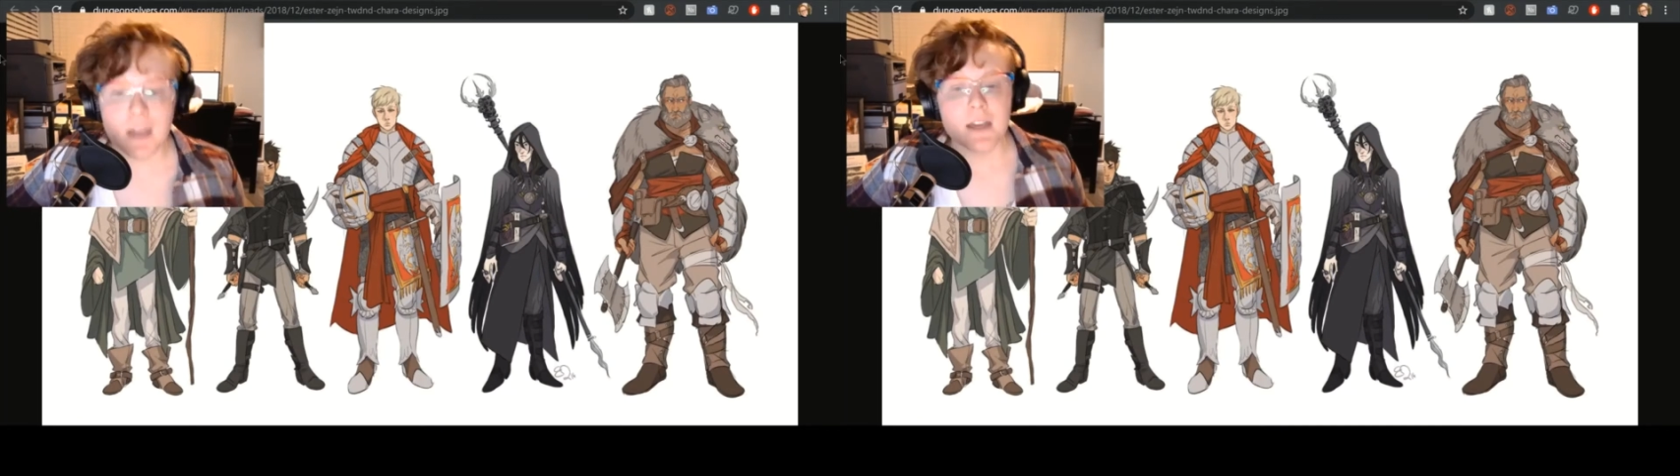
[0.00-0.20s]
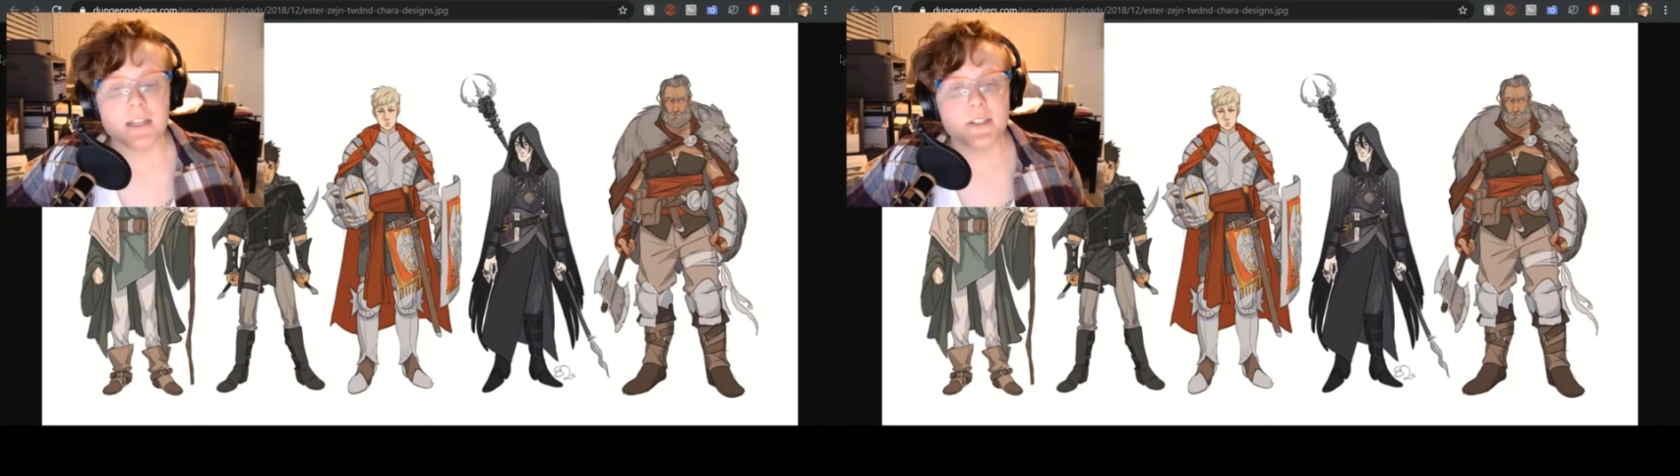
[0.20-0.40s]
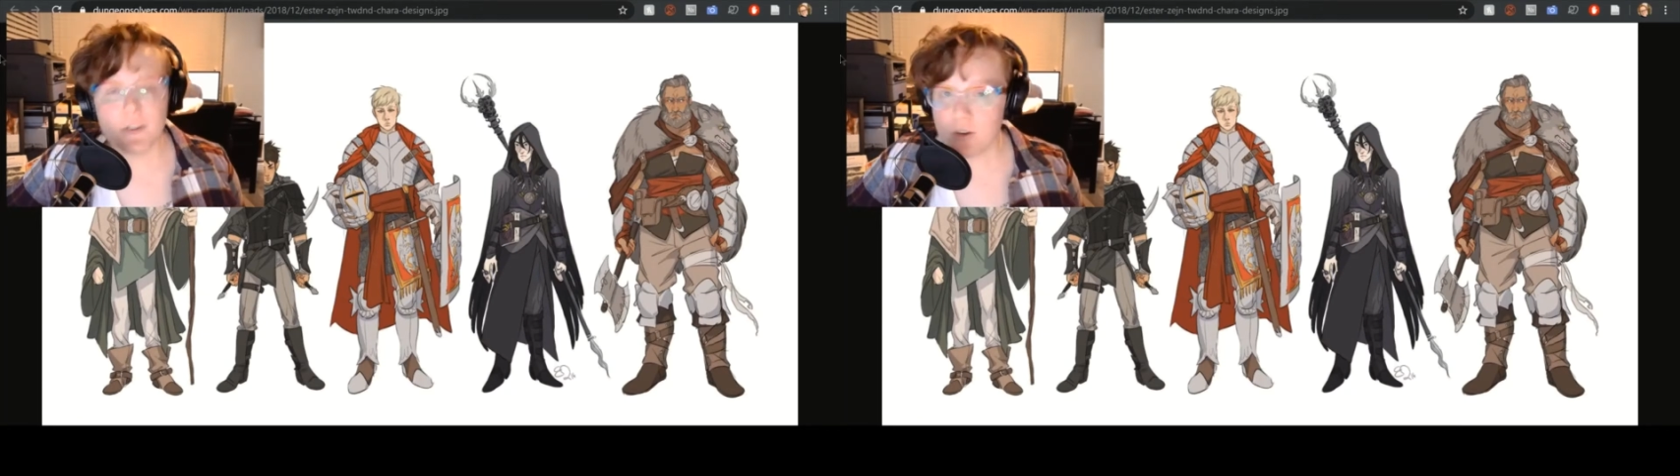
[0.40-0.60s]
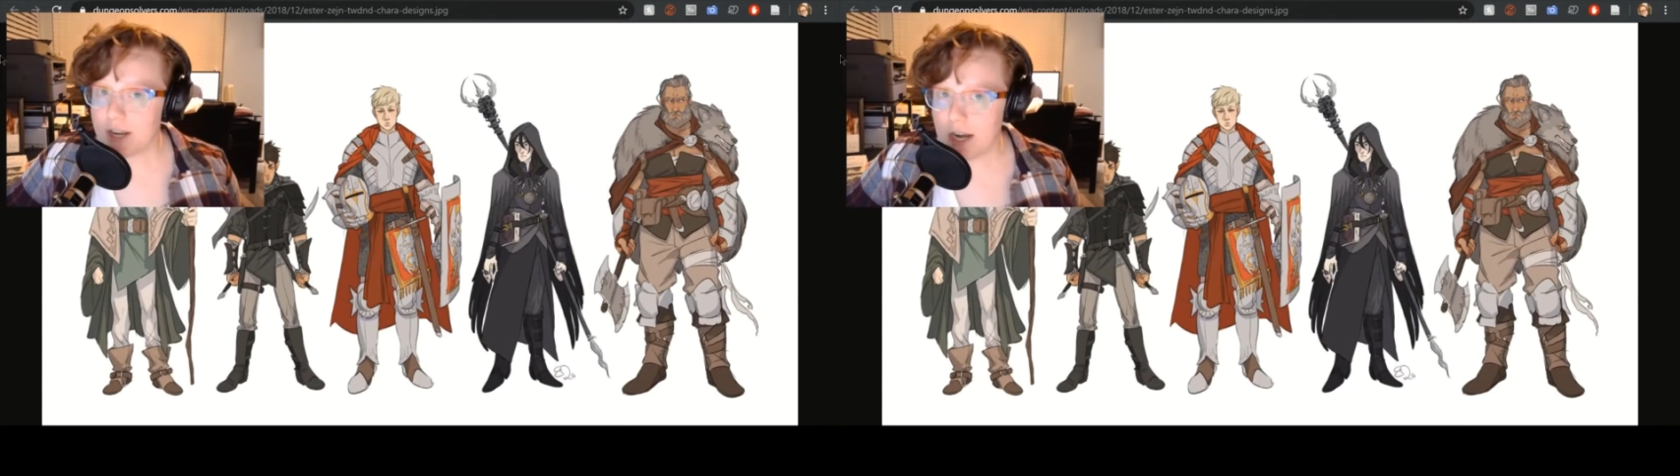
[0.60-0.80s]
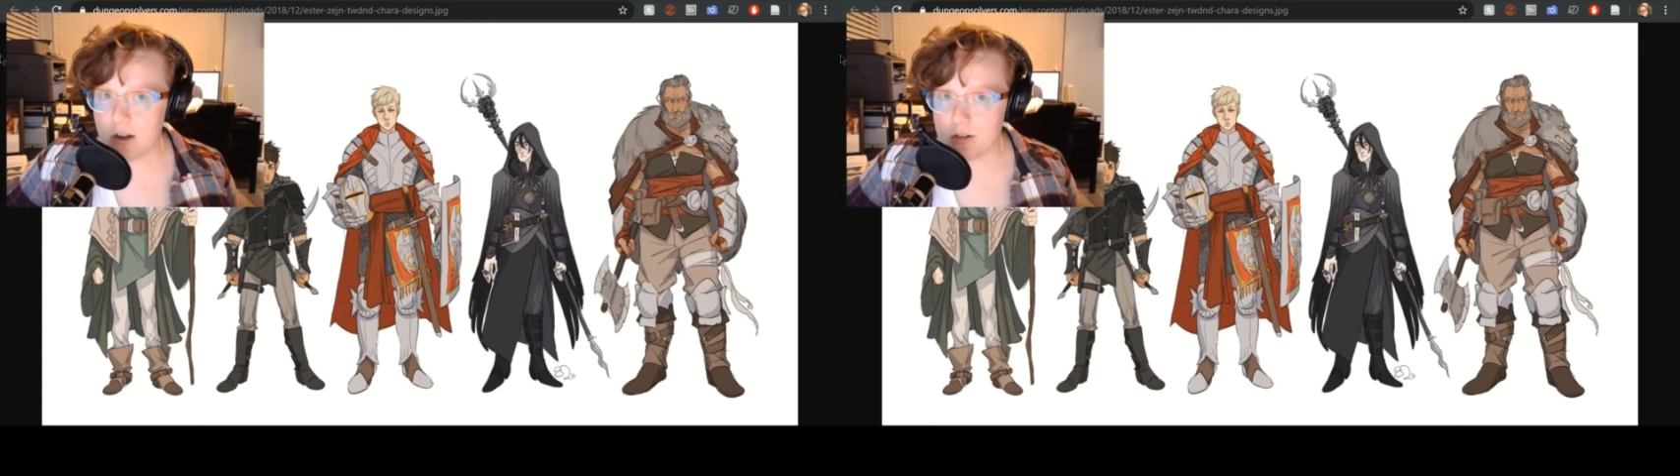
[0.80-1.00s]
Different
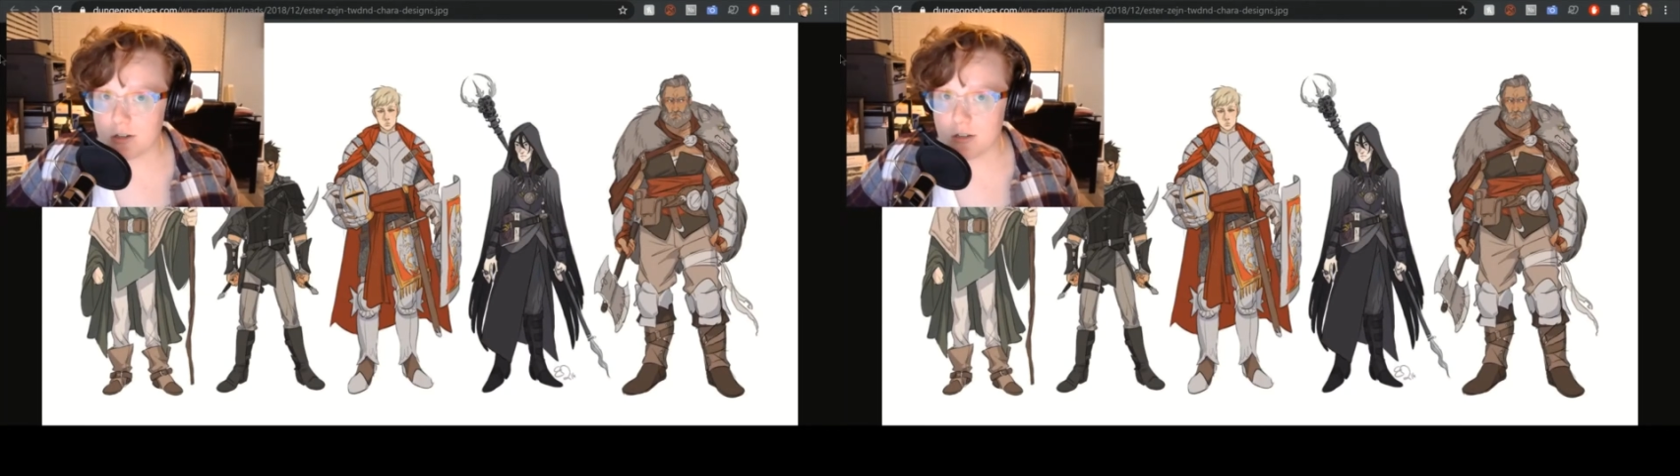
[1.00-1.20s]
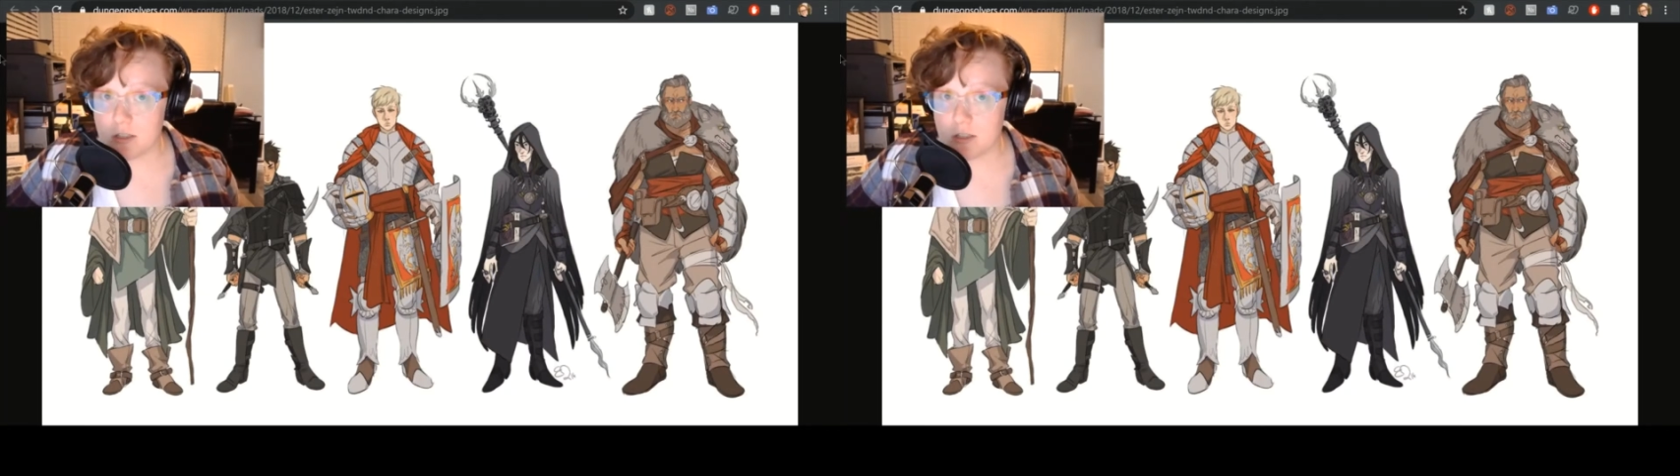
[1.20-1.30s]
characters,